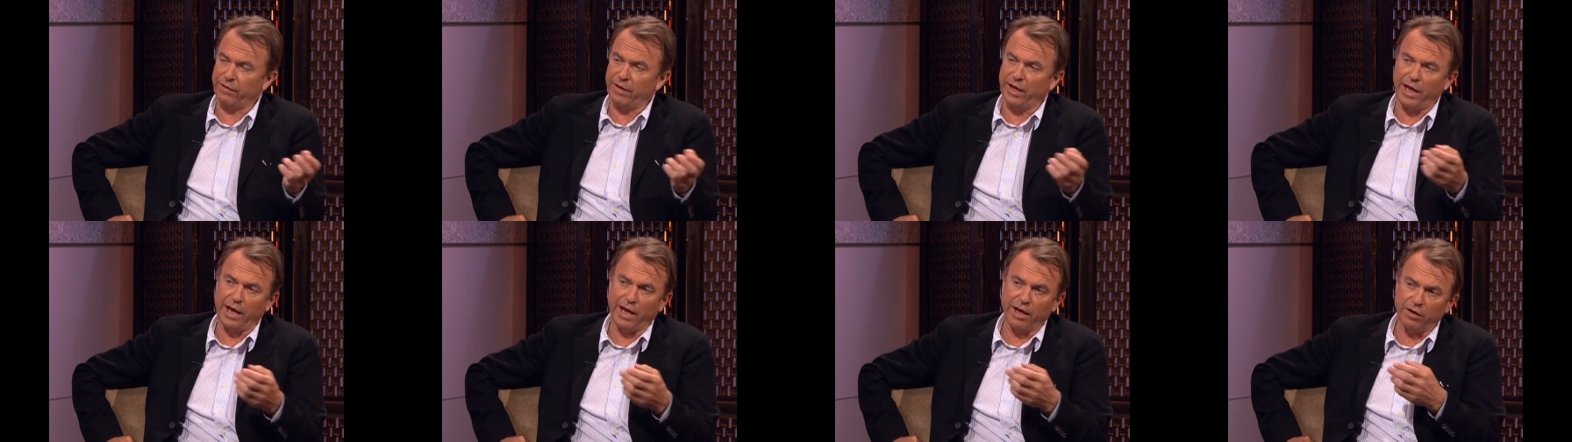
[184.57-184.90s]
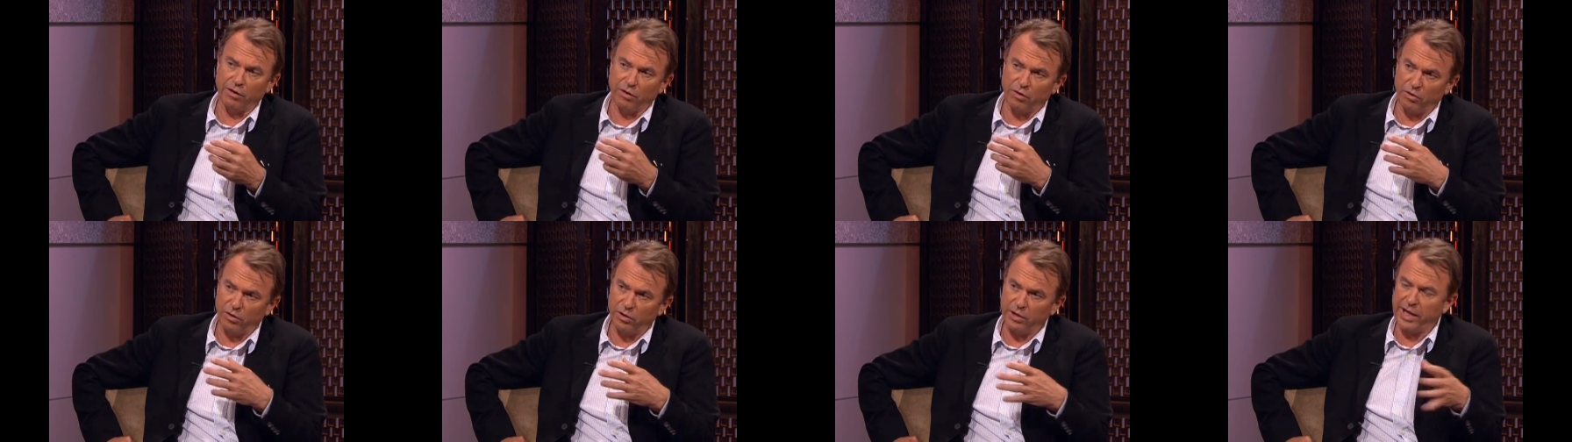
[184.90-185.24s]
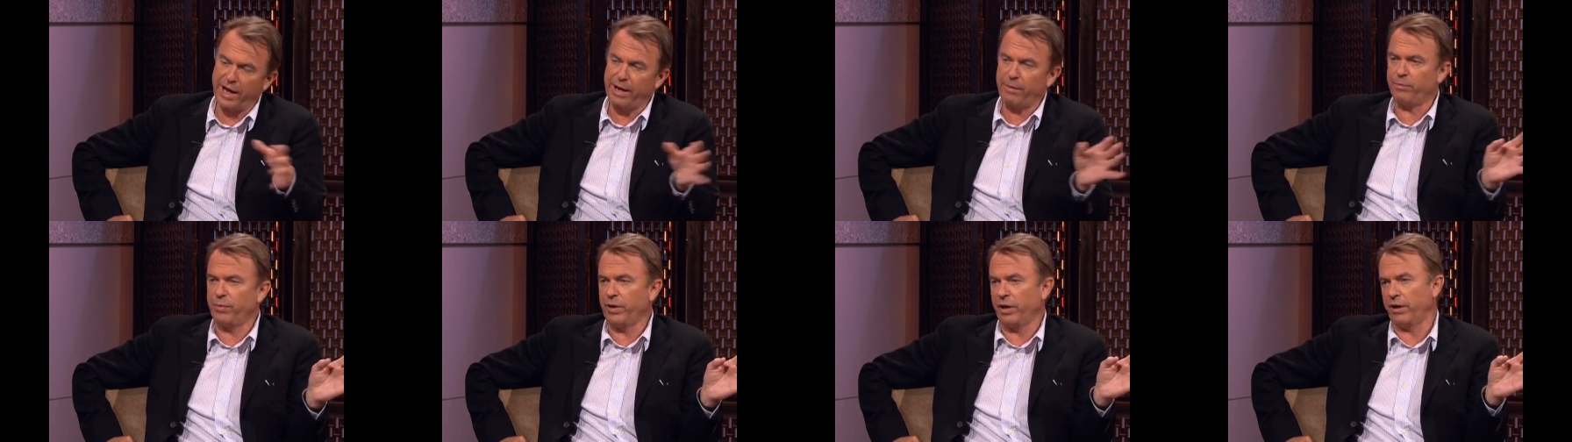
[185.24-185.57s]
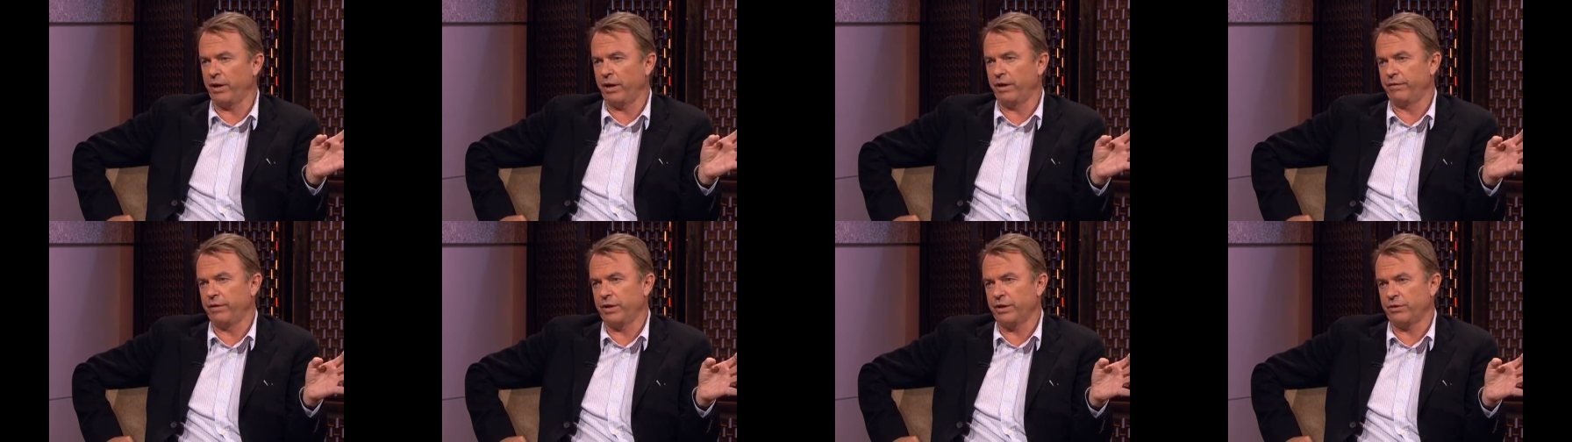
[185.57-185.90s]
and all that
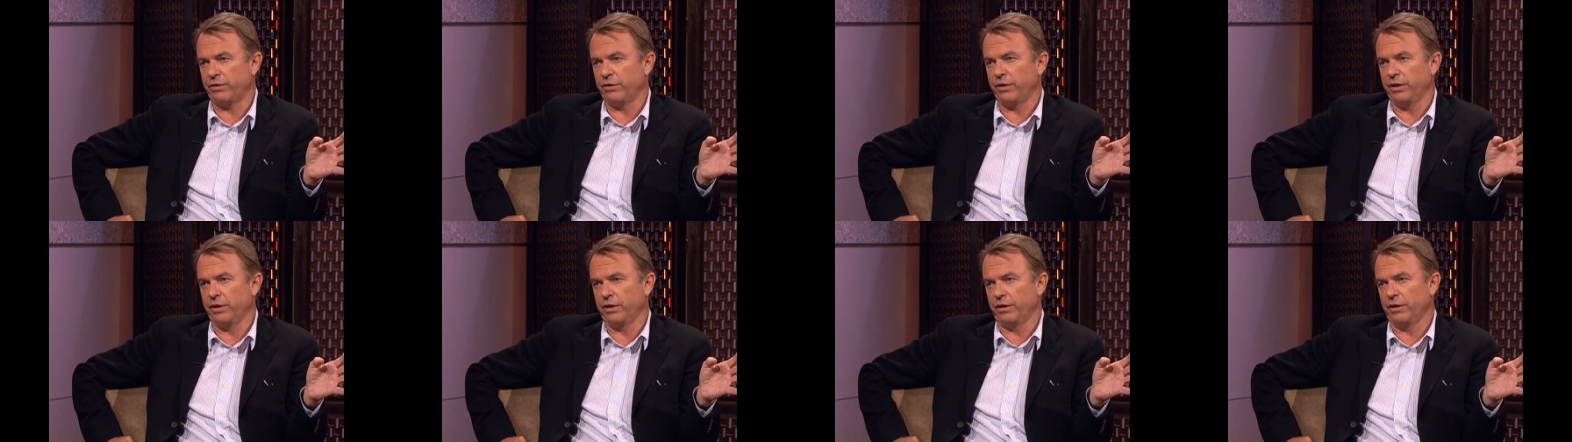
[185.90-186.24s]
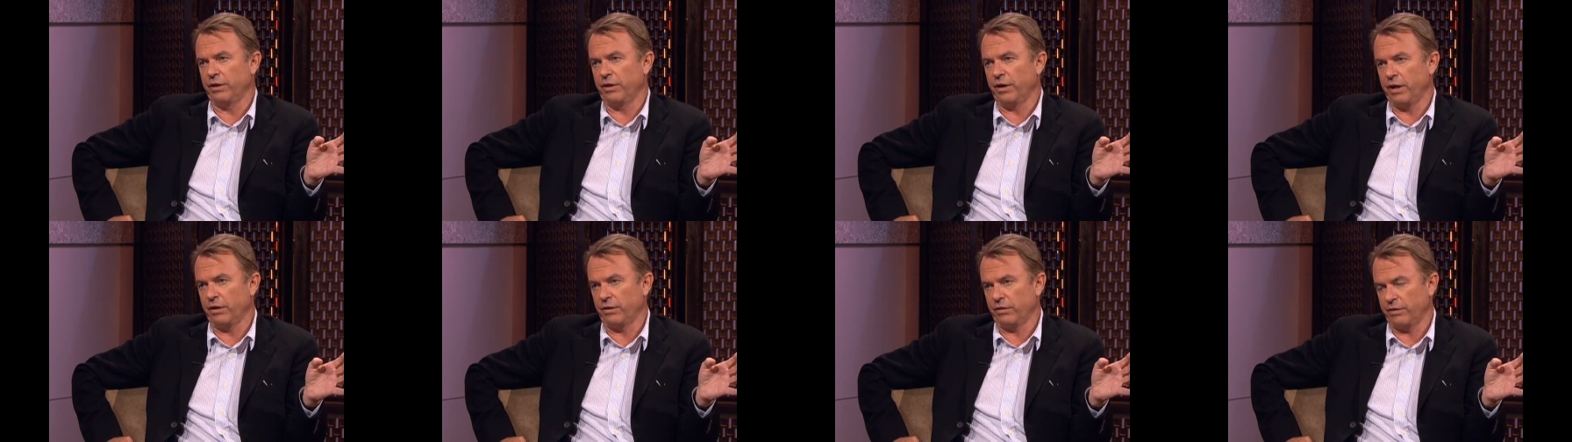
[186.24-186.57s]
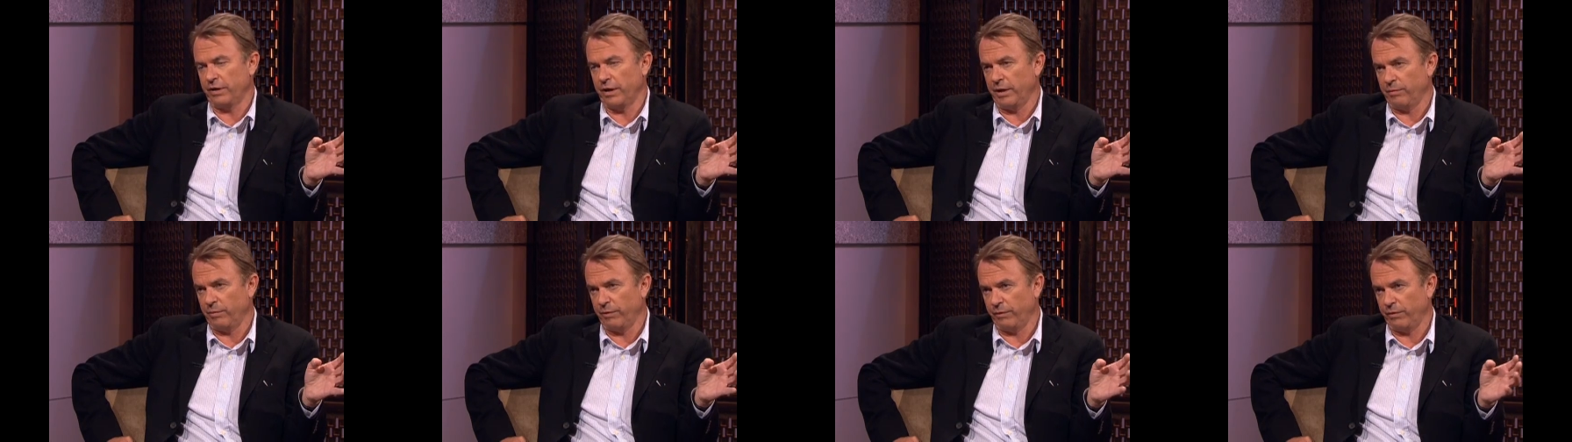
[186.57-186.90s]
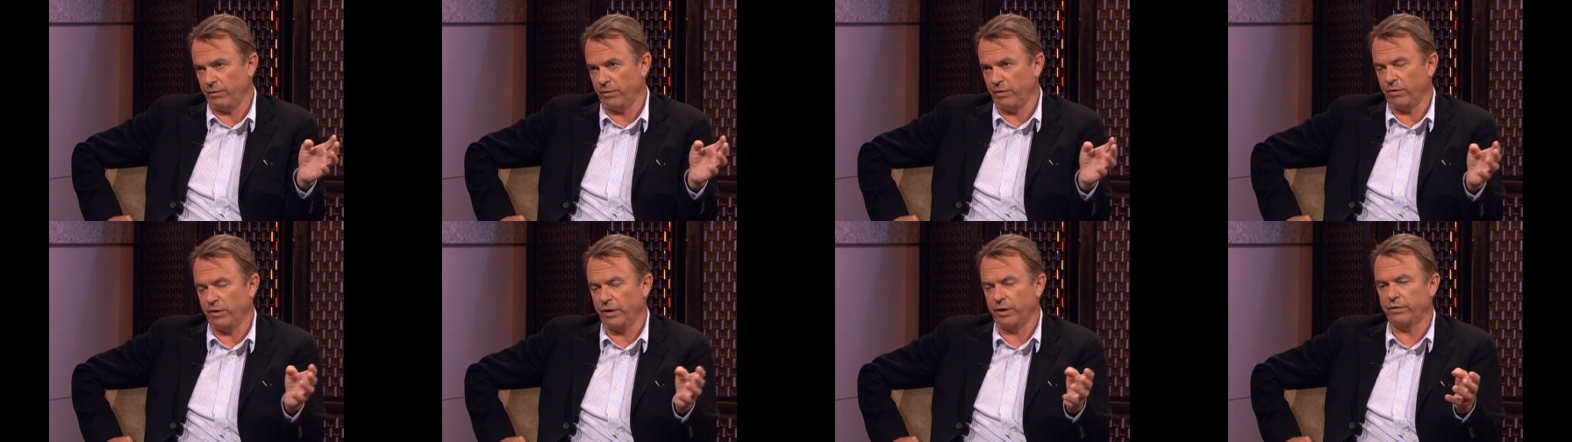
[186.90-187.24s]
period of history that you don't see
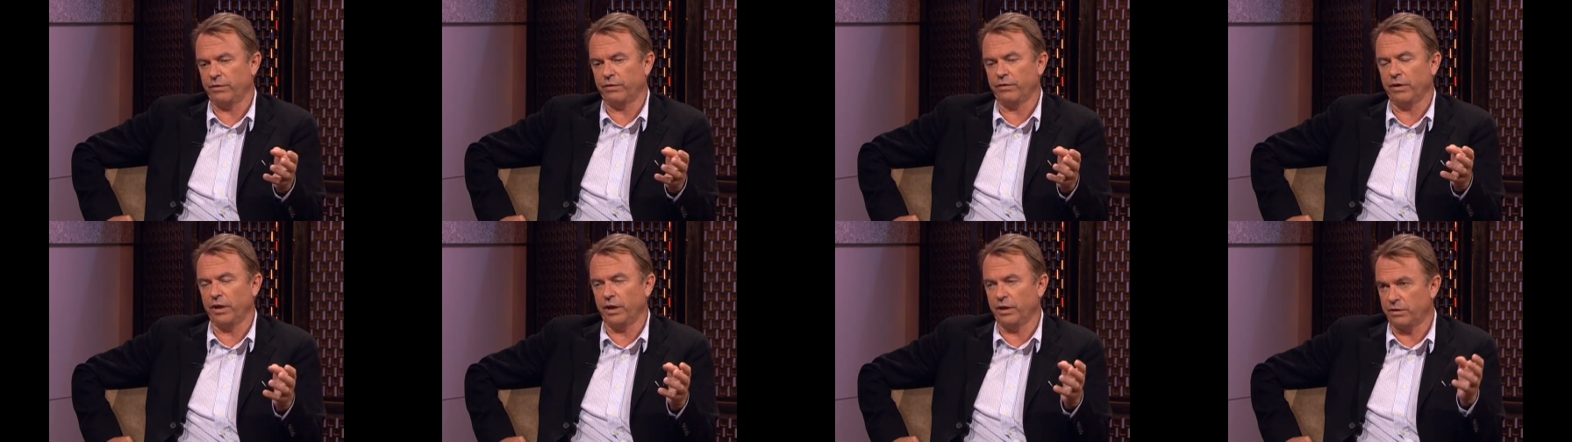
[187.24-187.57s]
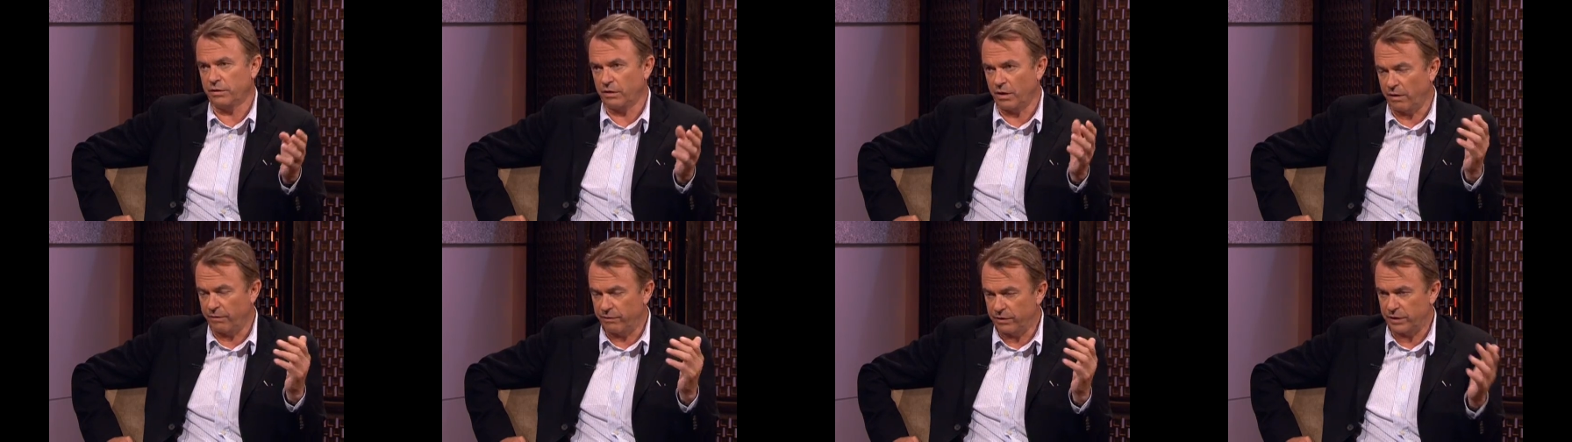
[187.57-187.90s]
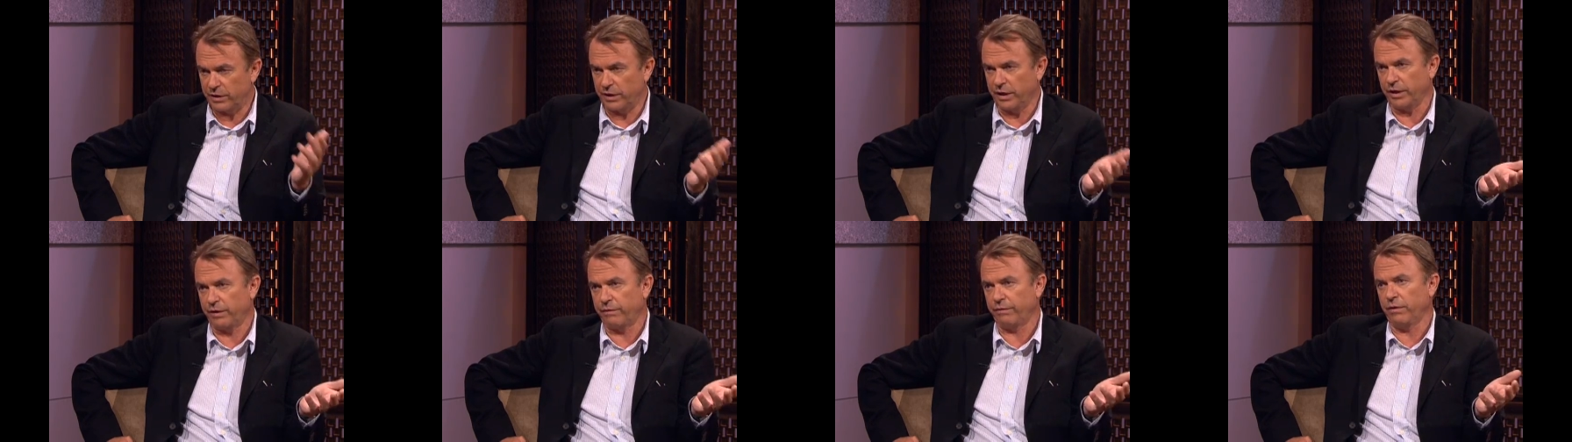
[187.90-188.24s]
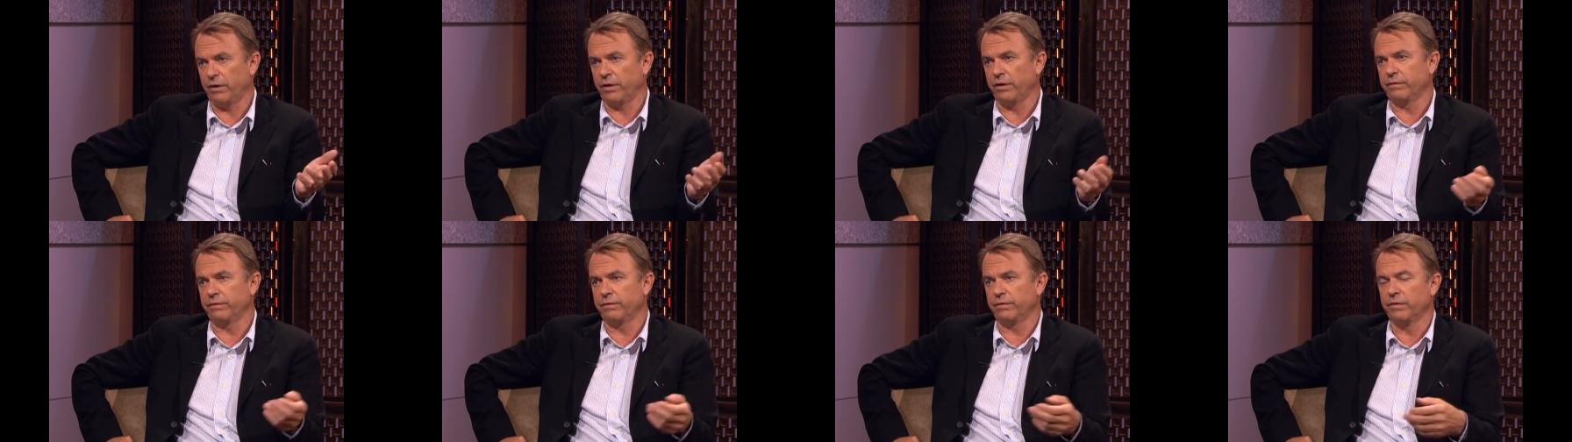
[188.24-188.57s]
before. It's obviously it's
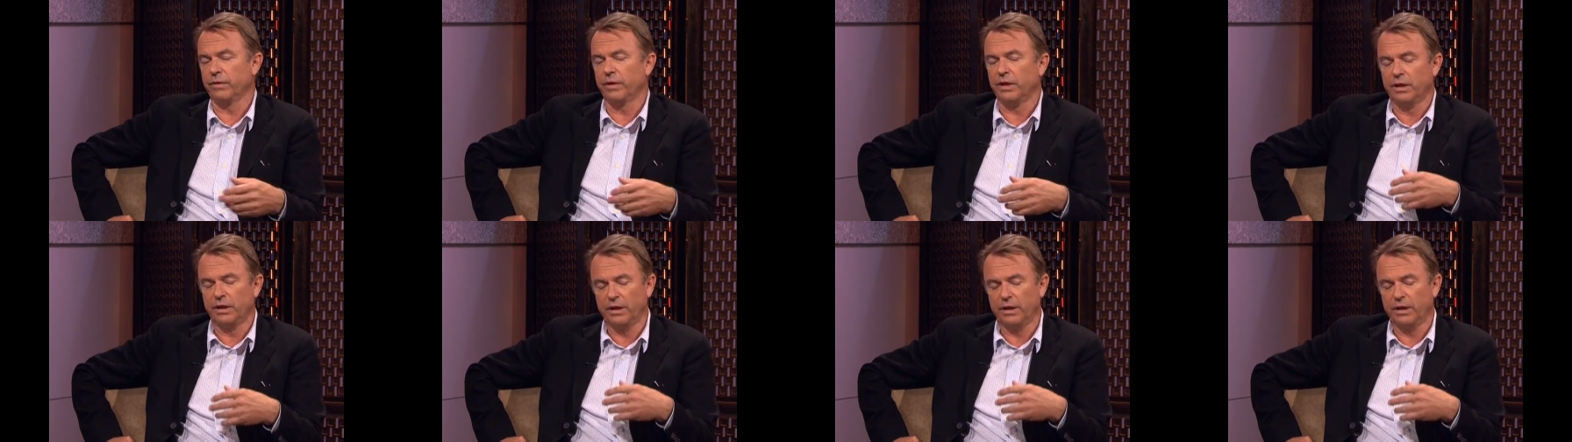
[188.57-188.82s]
full of,